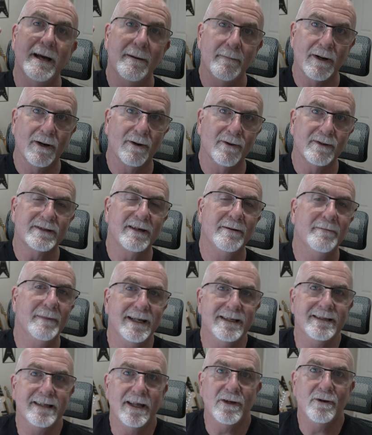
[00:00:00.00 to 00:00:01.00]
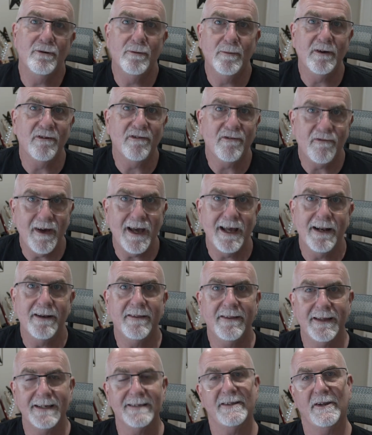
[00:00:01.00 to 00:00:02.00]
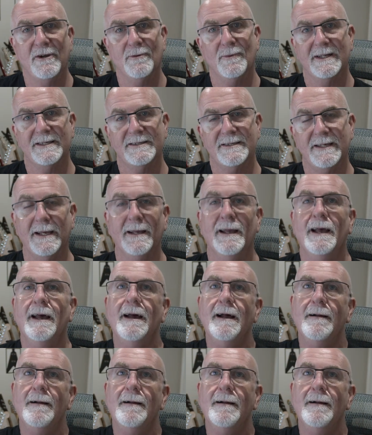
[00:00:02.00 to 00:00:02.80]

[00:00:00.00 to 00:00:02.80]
But it also means that you'll be fed things that you want to see.